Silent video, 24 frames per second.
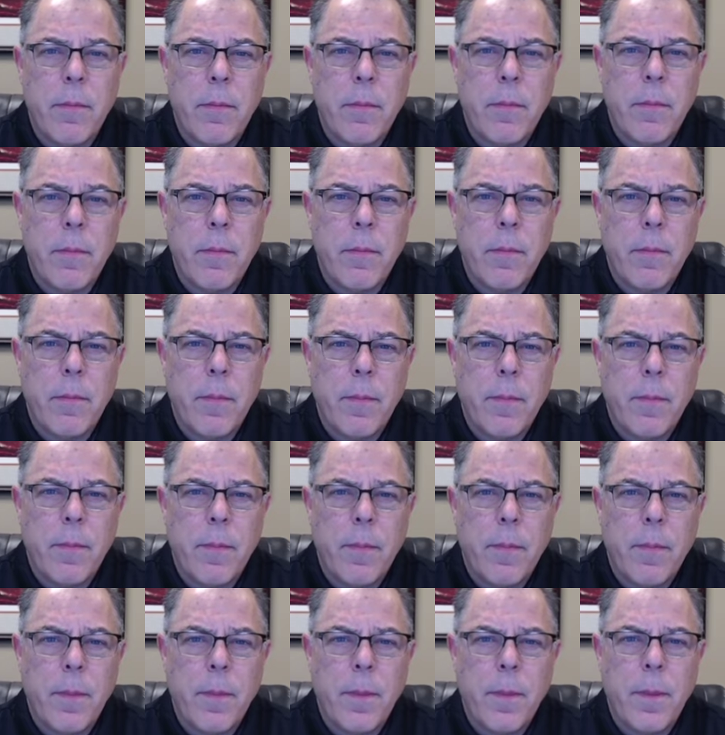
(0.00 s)

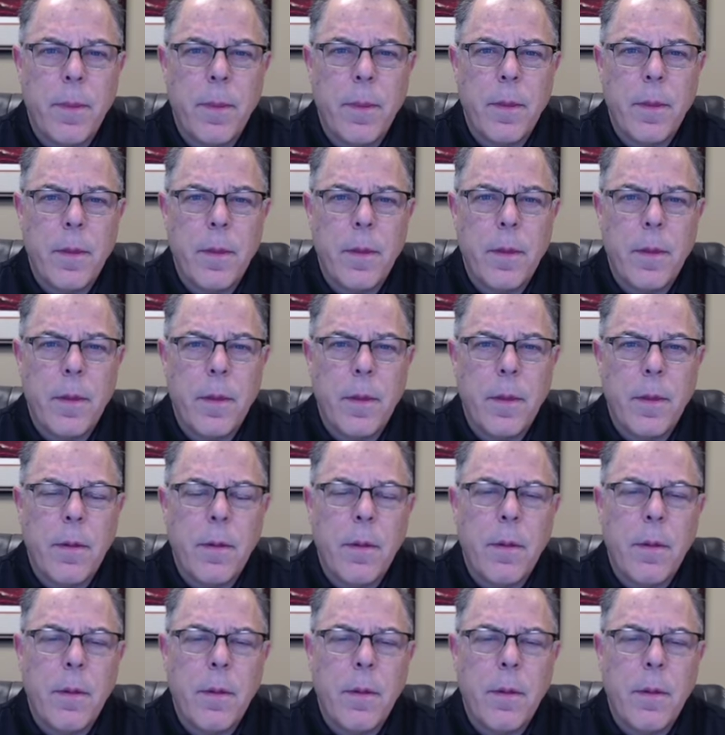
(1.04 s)
[no speech]